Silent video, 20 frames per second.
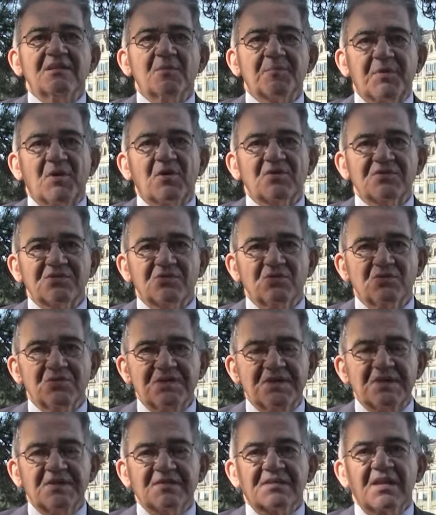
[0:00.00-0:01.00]
in the past 2
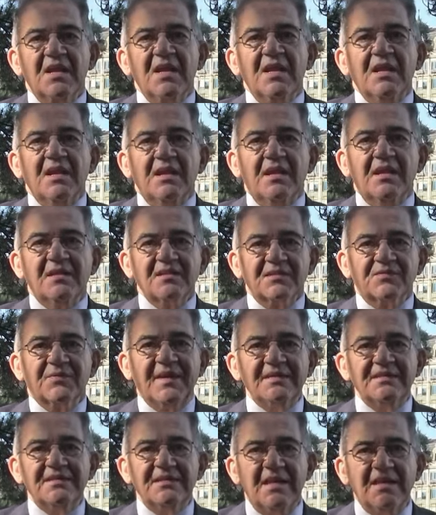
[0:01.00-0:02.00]
years. In
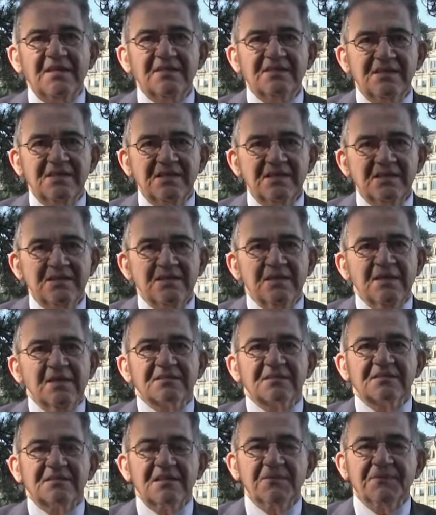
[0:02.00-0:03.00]
2018,
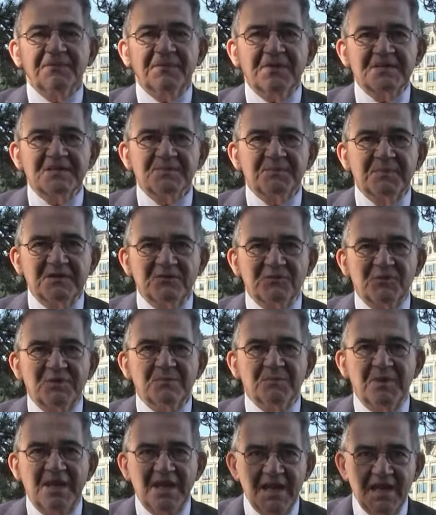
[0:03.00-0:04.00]
the difference
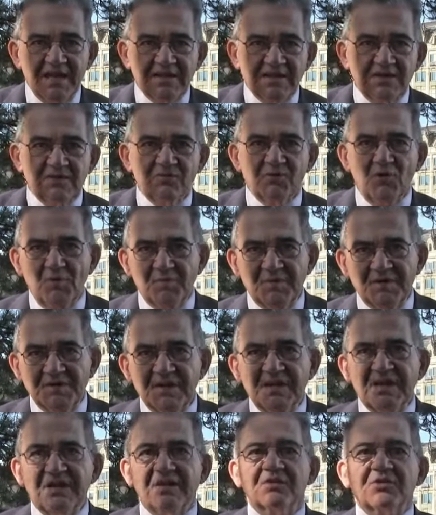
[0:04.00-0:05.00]
between men and
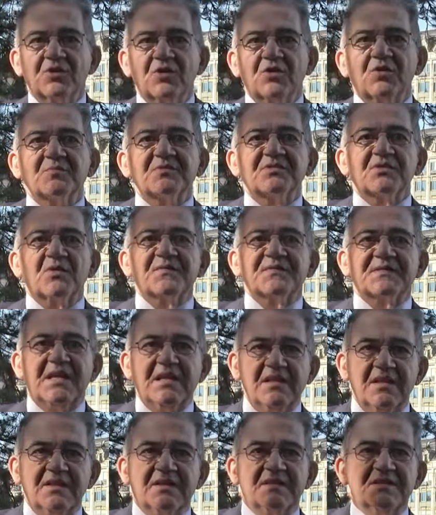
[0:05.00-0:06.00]
women in terms of
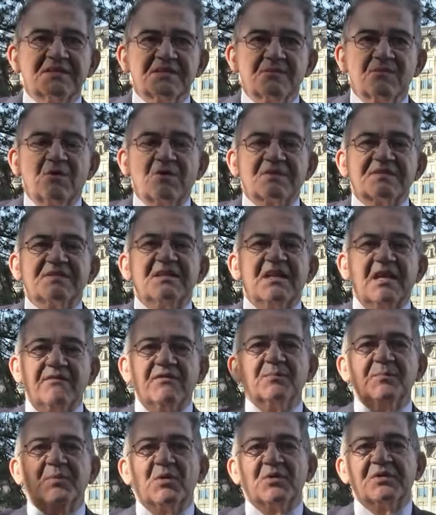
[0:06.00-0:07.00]
salaries was
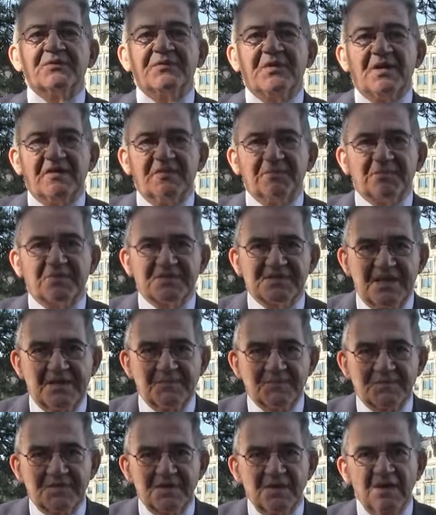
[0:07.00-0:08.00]

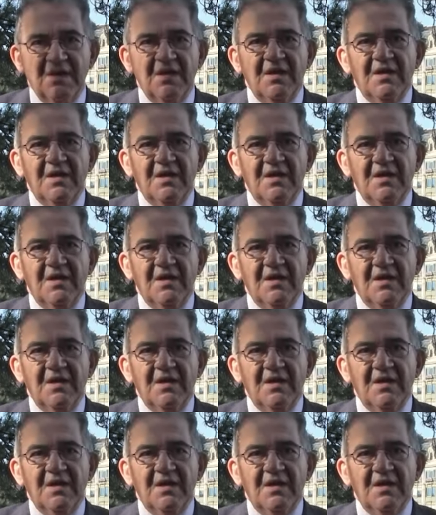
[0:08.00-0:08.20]
11.5%.